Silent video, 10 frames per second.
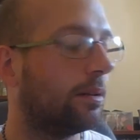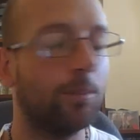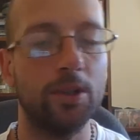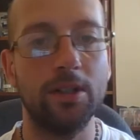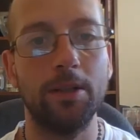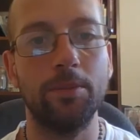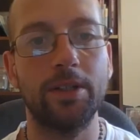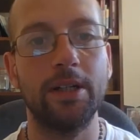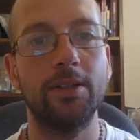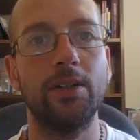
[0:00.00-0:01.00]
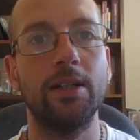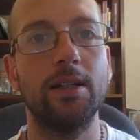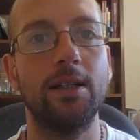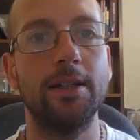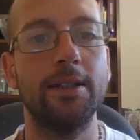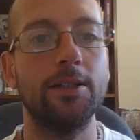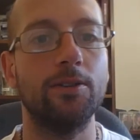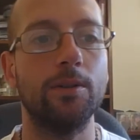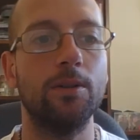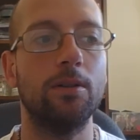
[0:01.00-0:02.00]
Muslim starts to decline in
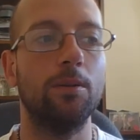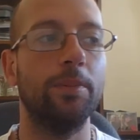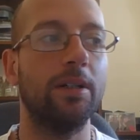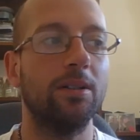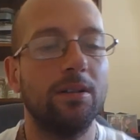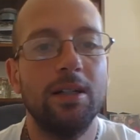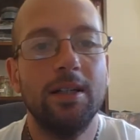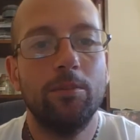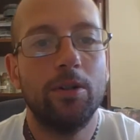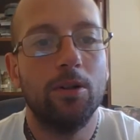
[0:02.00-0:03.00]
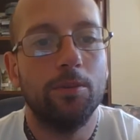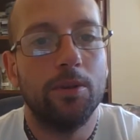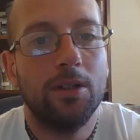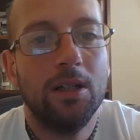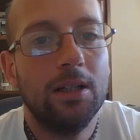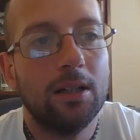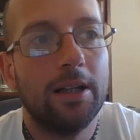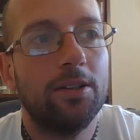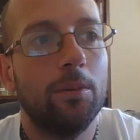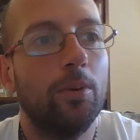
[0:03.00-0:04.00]
Jerusalem because it becomes
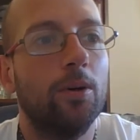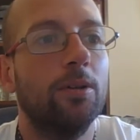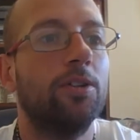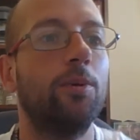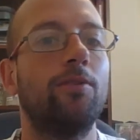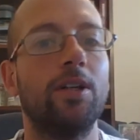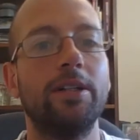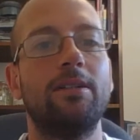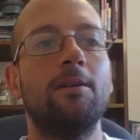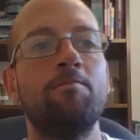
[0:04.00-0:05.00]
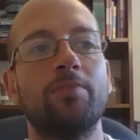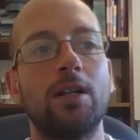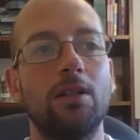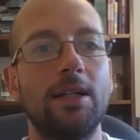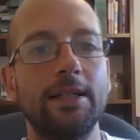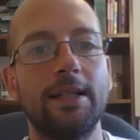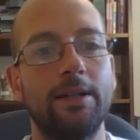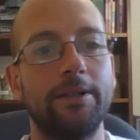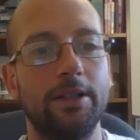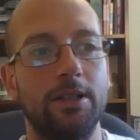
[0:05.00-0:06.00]
less important. So we've got this line
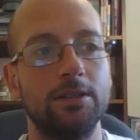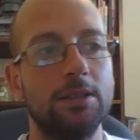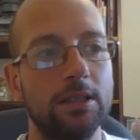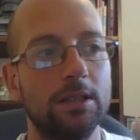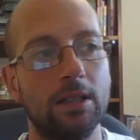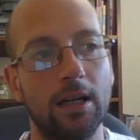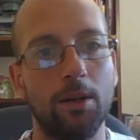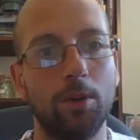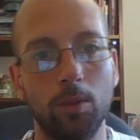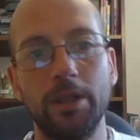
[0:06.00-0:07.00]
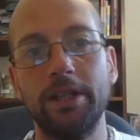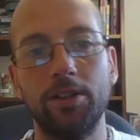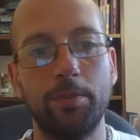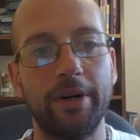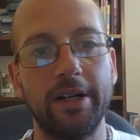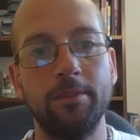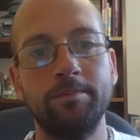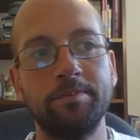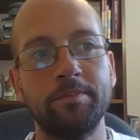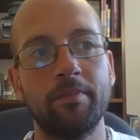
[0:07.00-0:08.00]
carrying on, probably in
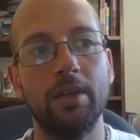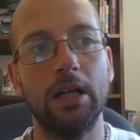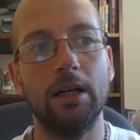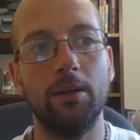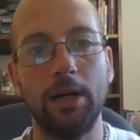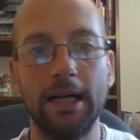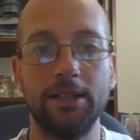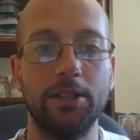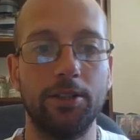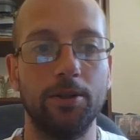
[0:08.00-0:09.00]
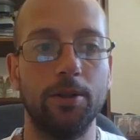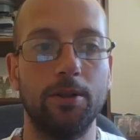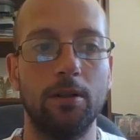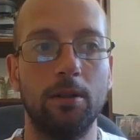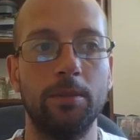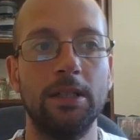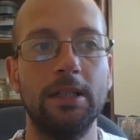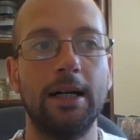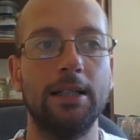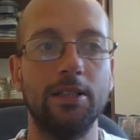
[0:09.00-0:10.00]
Spain, and in Jerusalem,
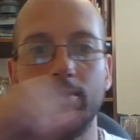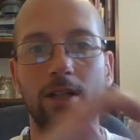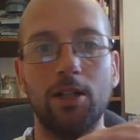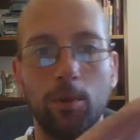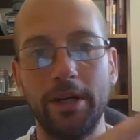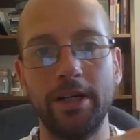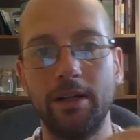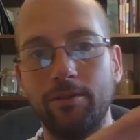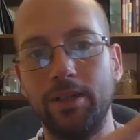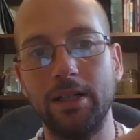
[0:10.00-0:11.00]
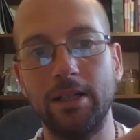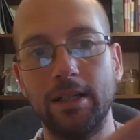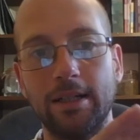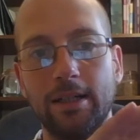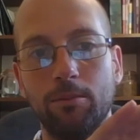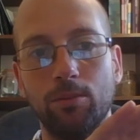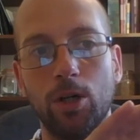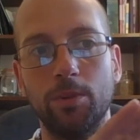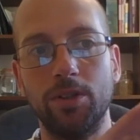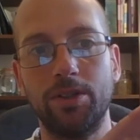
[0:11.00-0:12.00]
and you've got a little bit of the
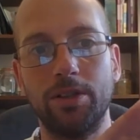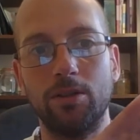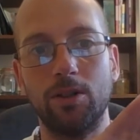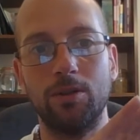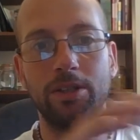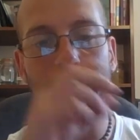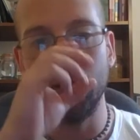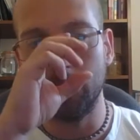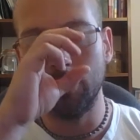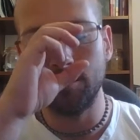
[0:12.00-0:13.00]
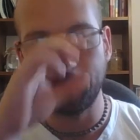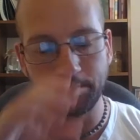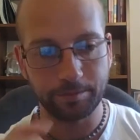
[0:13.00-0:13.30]
Romans still going on in Europe.